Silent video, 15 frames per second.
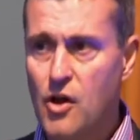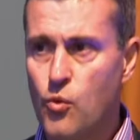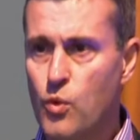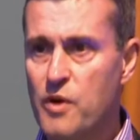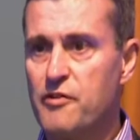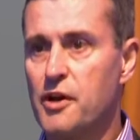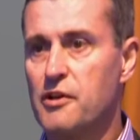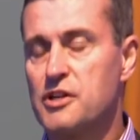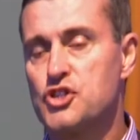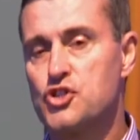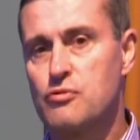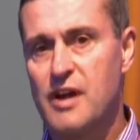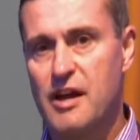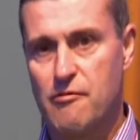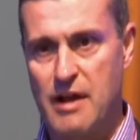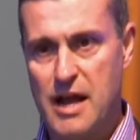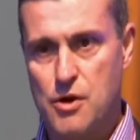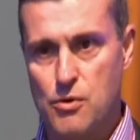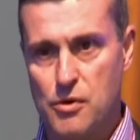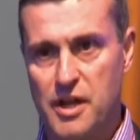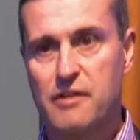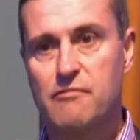we've got a track
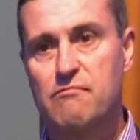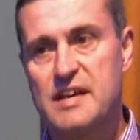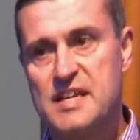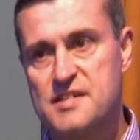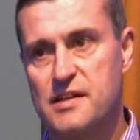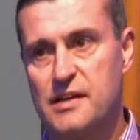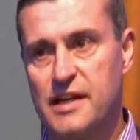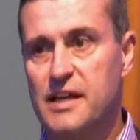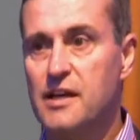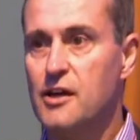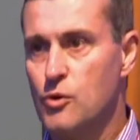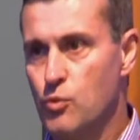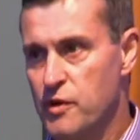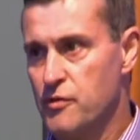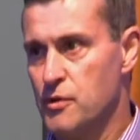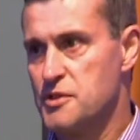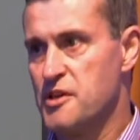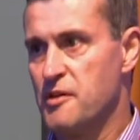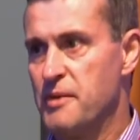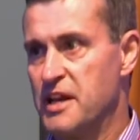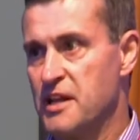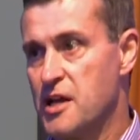record, and recently we've also
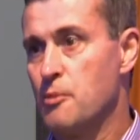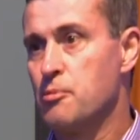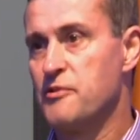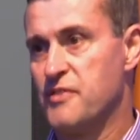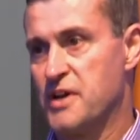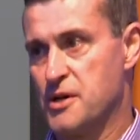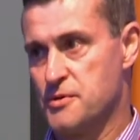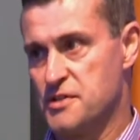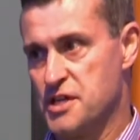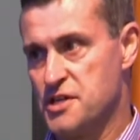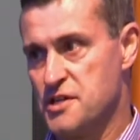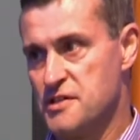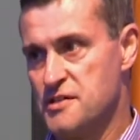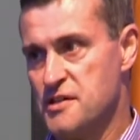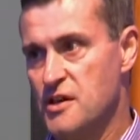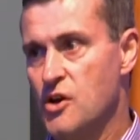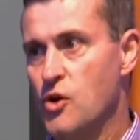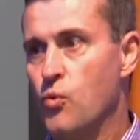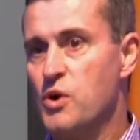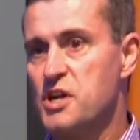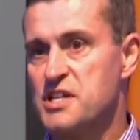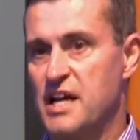made a couple of acquisitions
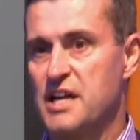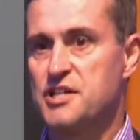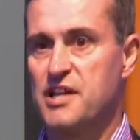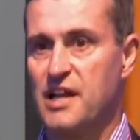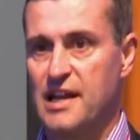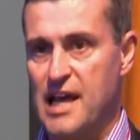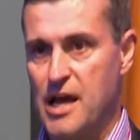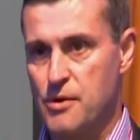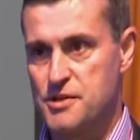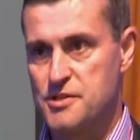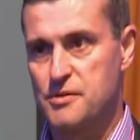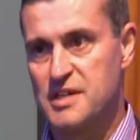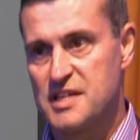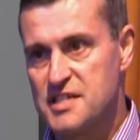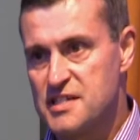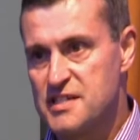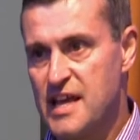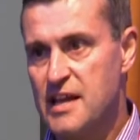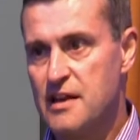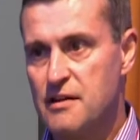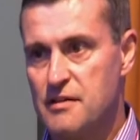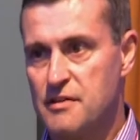which actually allow us to
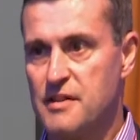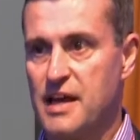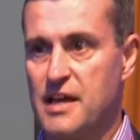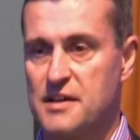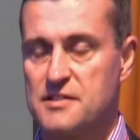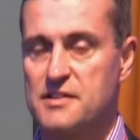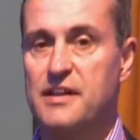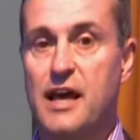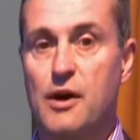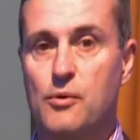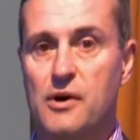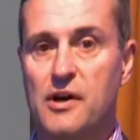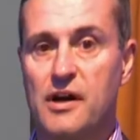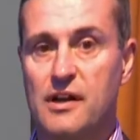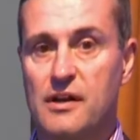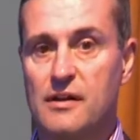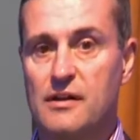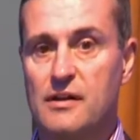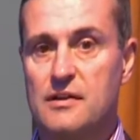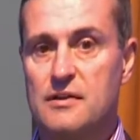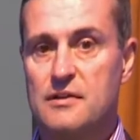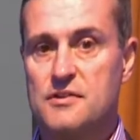extend that network
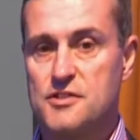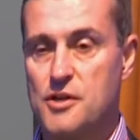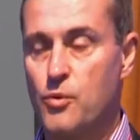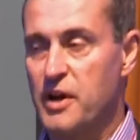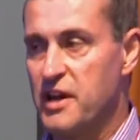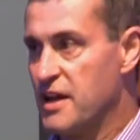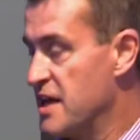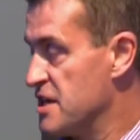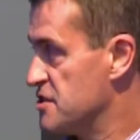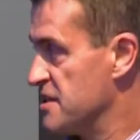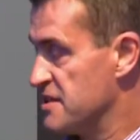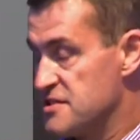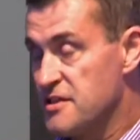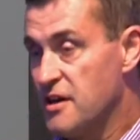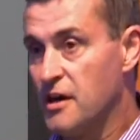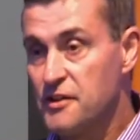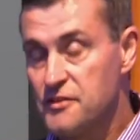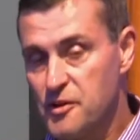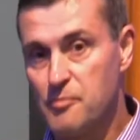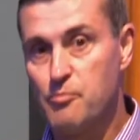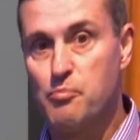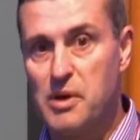so we can actually start
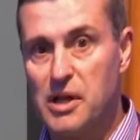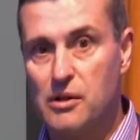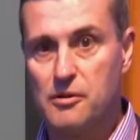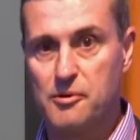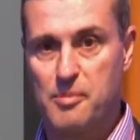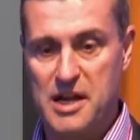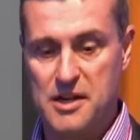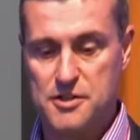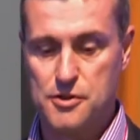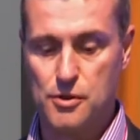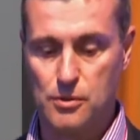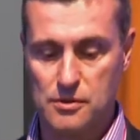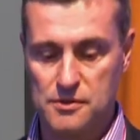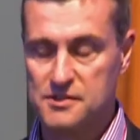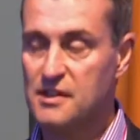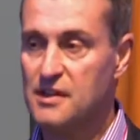to build better tools